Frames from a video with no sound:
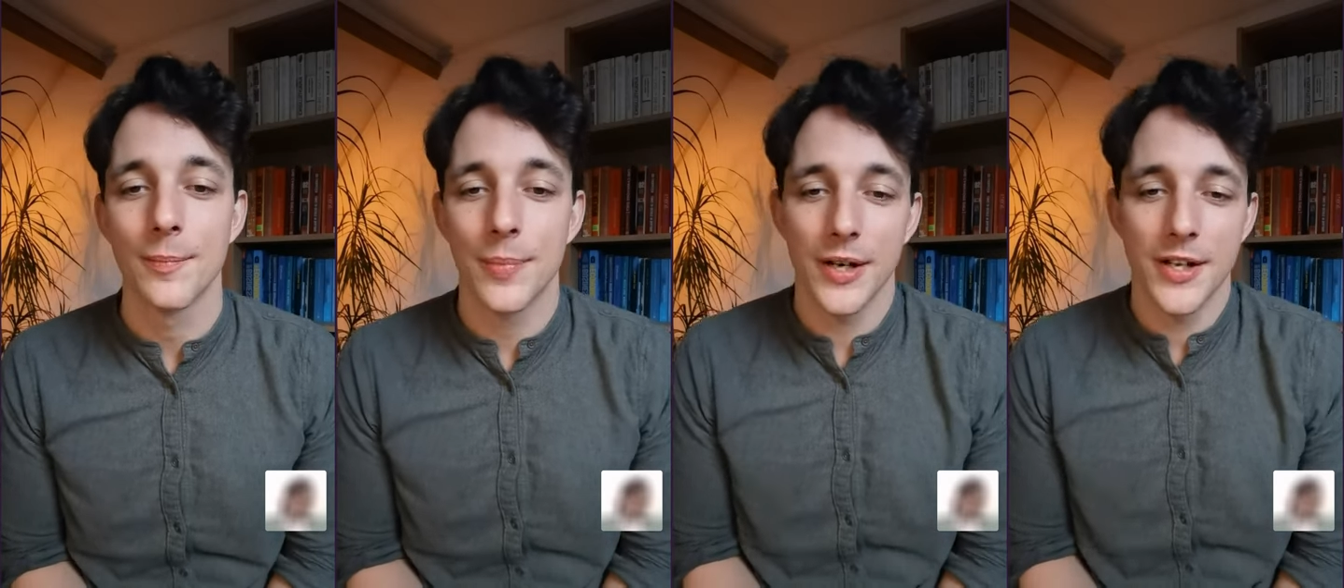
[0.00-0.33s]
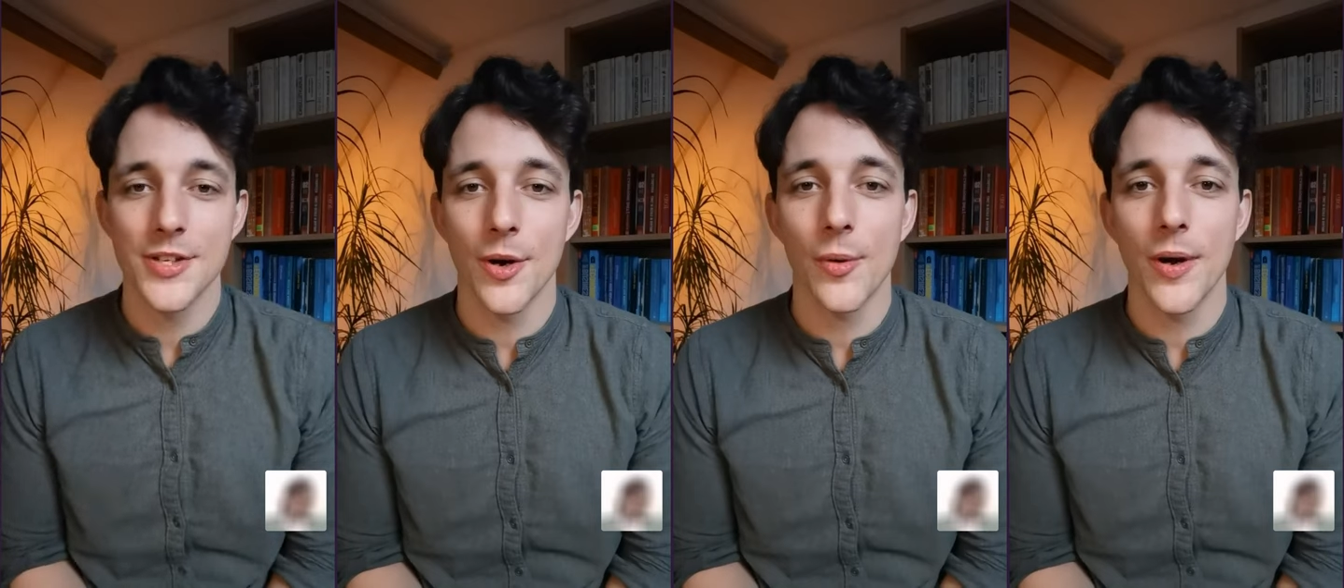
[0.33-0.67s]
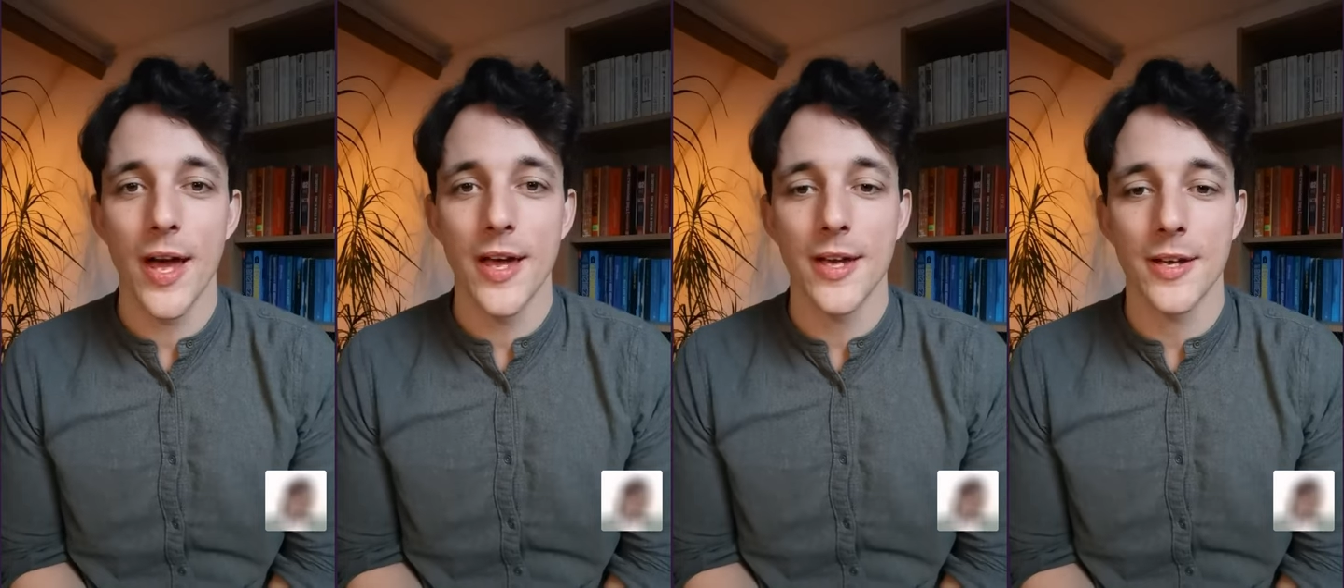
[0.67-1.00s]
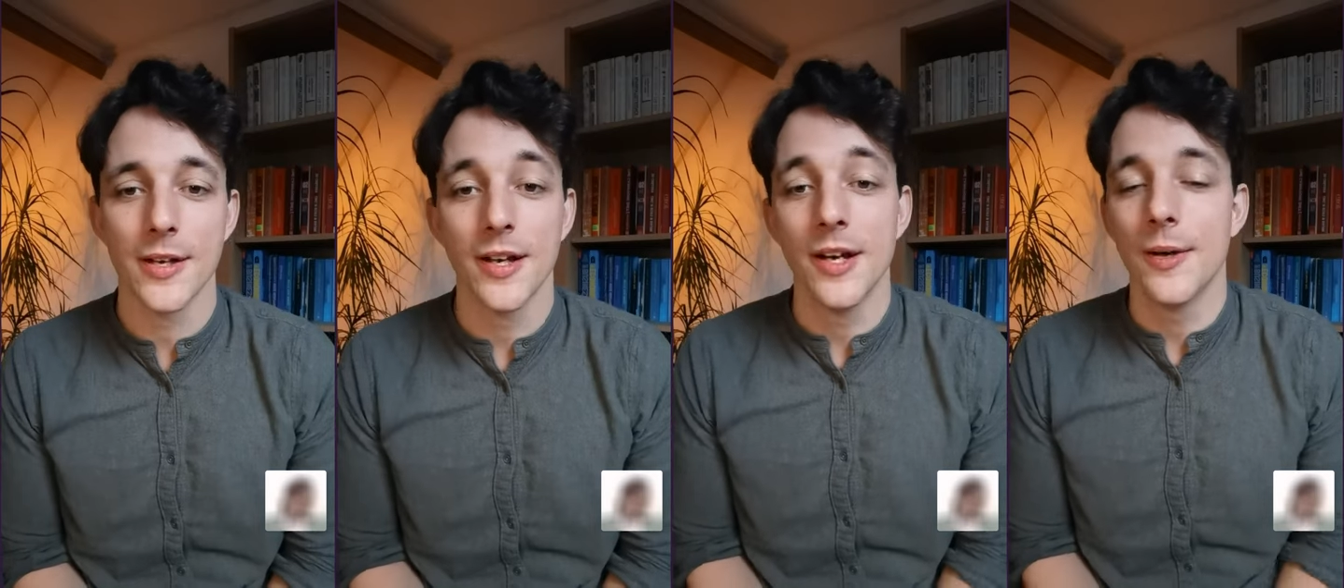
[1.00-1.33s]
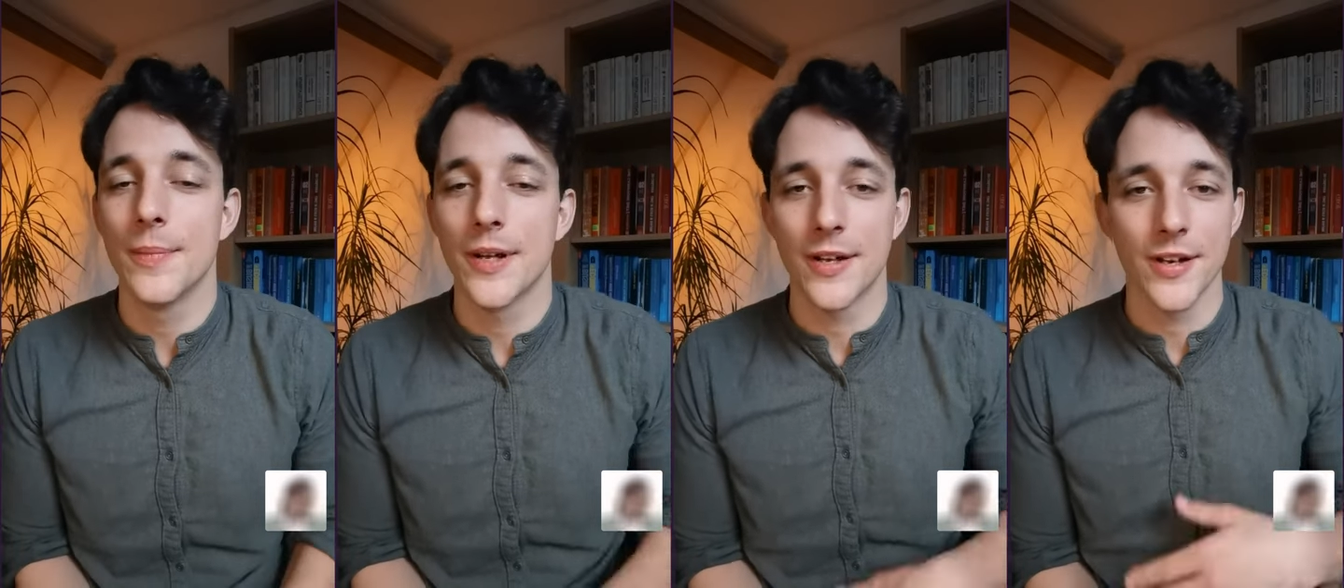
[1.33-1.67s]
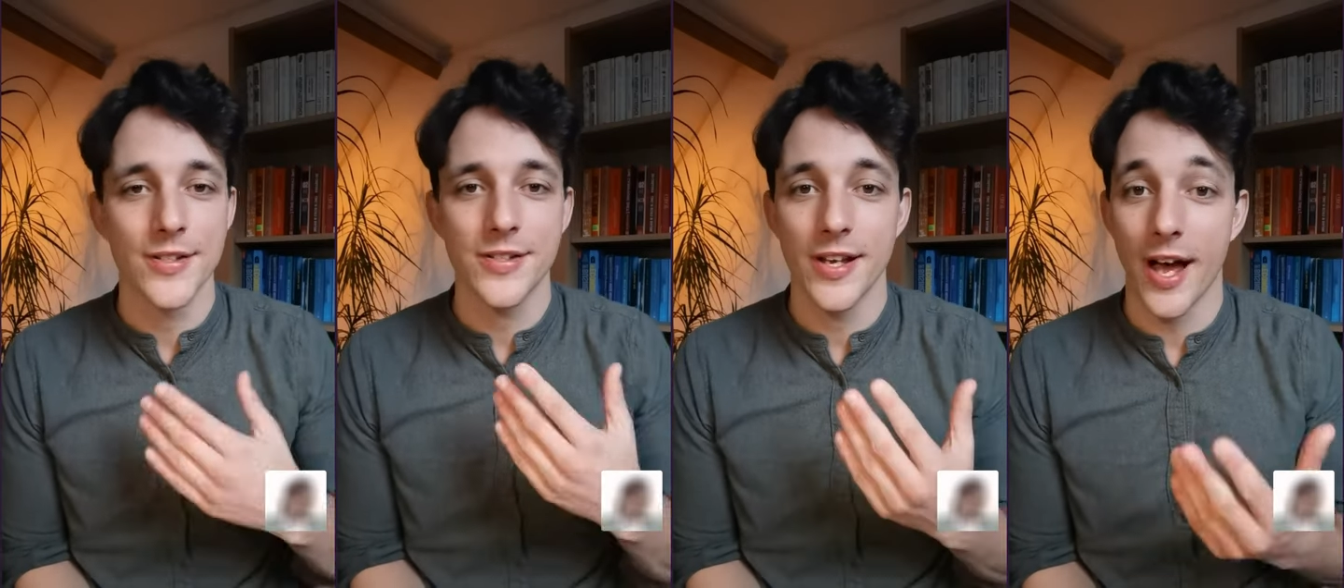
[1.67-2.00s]
But it's okay
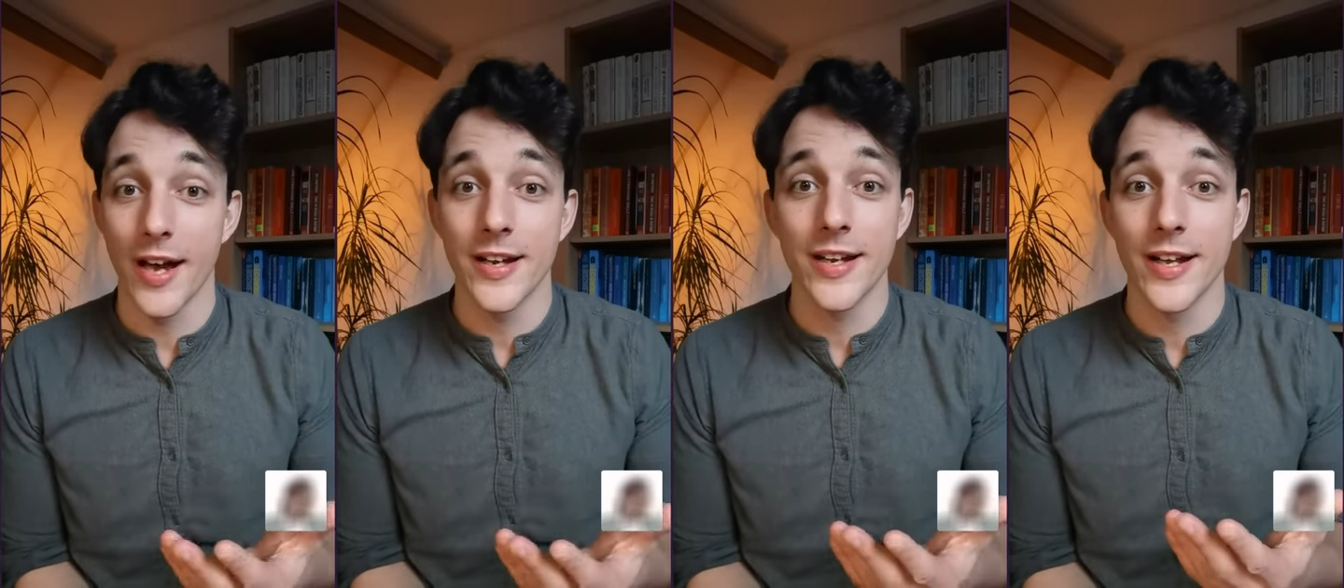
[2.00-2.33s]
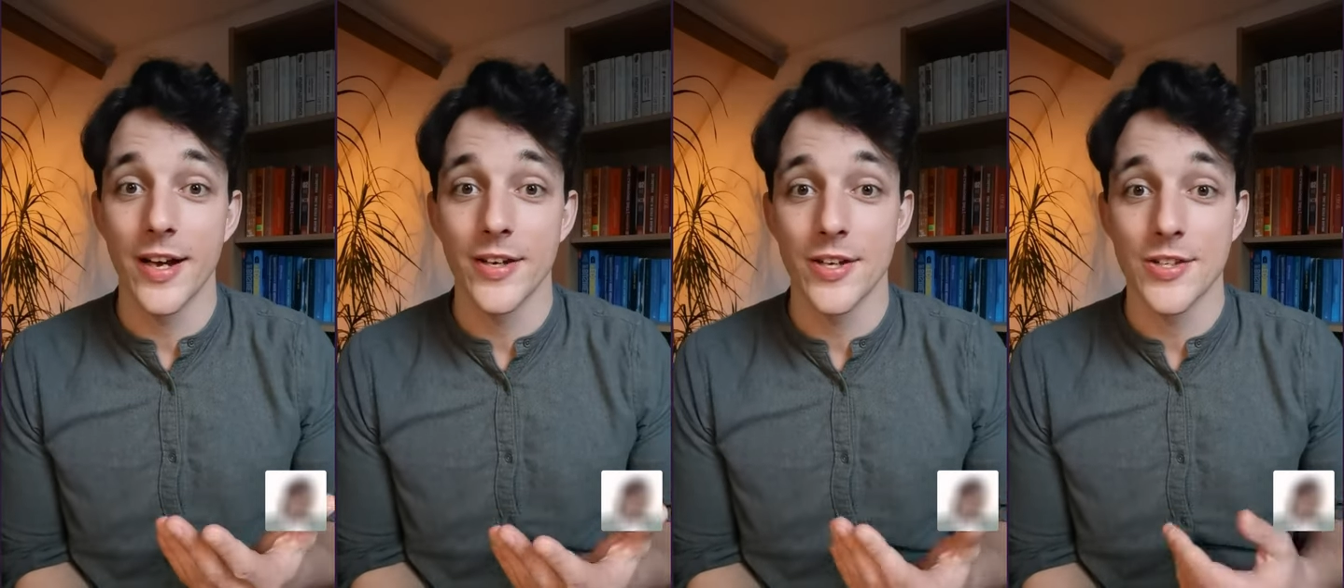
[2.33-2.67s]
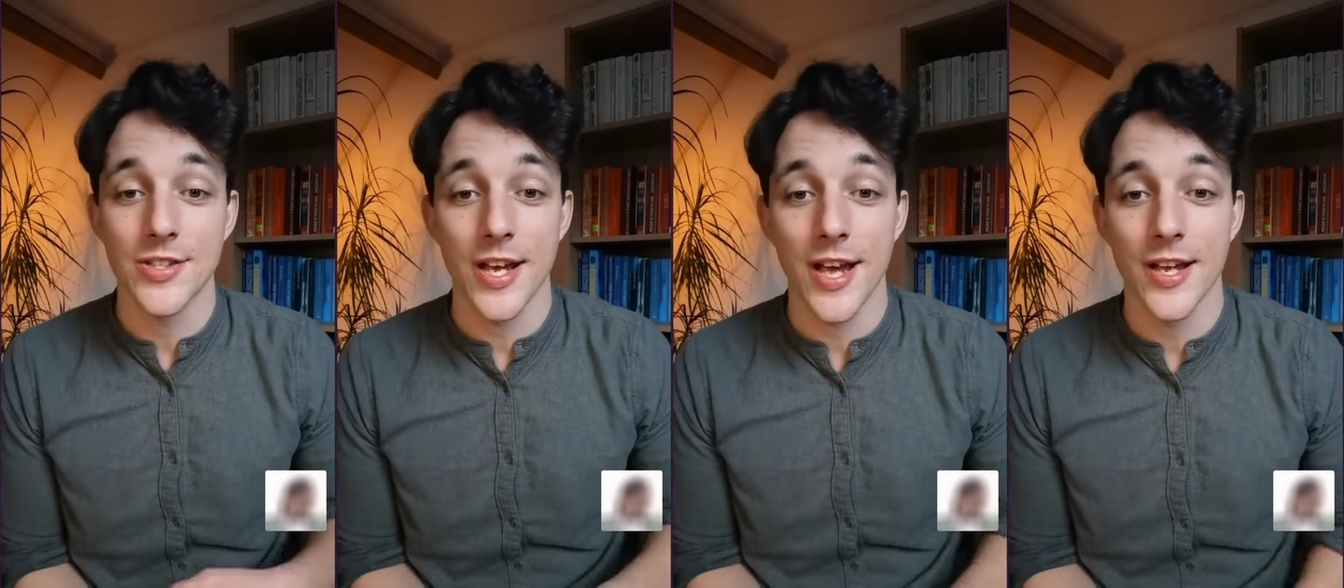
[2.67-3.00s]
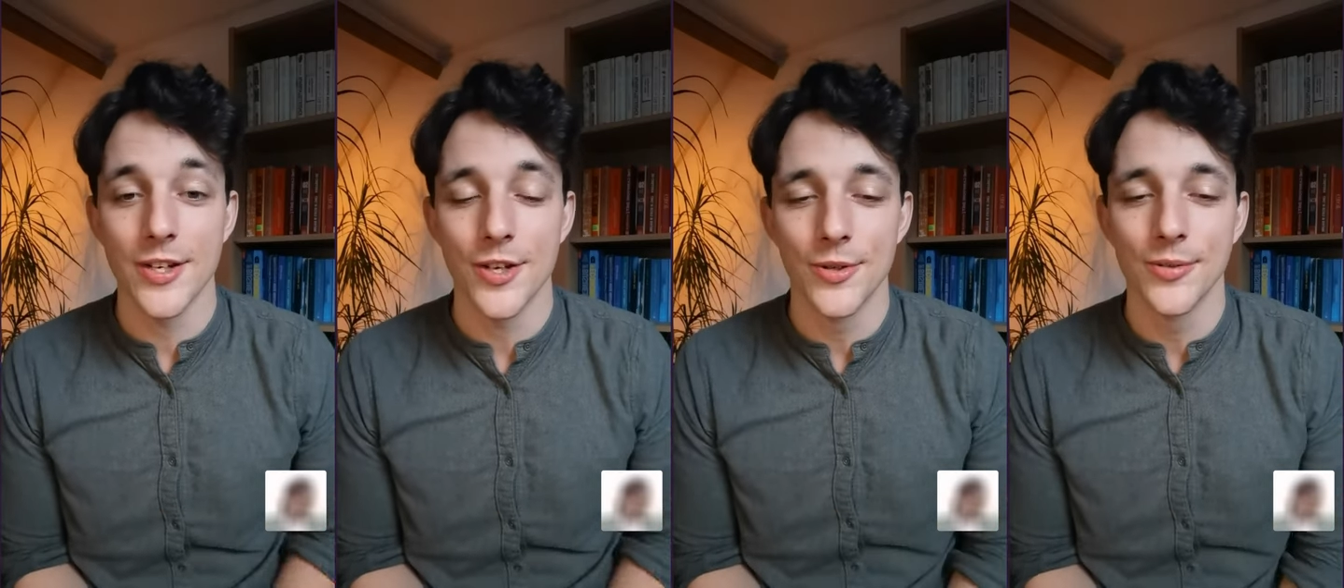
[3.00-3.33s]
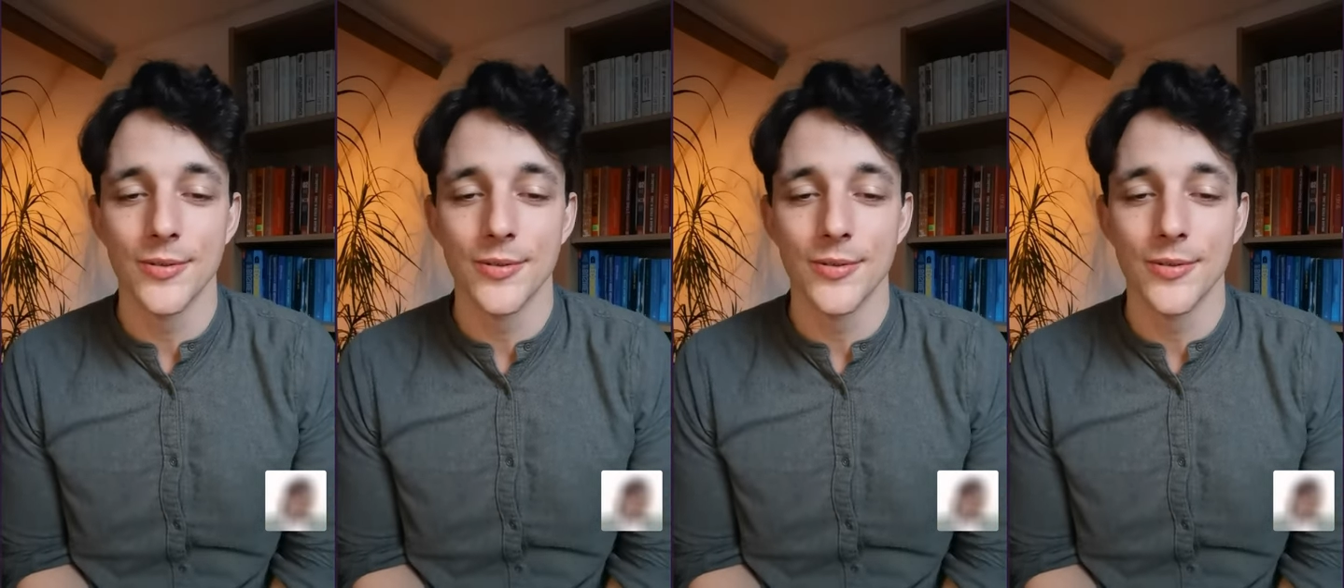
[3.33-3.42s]
because I can understand you